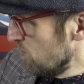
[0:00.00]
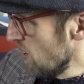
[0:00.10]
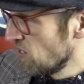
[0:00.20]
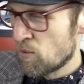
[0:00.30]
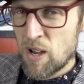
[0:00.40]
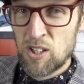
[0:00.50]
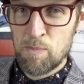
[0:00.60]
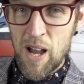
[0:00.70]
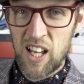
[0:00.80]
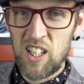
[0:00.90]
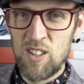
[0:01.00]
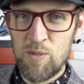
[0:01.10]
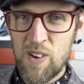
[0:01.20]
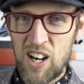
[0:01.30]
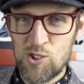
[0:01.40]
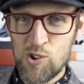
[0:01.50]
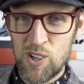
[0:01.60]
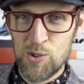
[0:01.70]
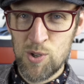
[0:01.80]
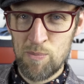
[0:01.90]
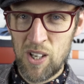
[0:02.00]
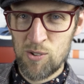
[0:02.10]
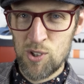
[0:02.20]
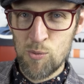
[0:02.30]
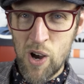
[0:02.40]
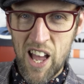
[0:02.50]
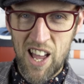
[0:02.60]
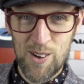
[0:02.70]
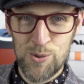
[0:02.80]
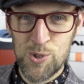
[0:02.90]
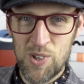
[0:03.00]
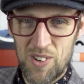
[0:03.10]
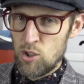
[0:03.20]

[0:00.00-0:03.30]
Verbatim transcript: found them out the back in the factory or something, or in the warehouse.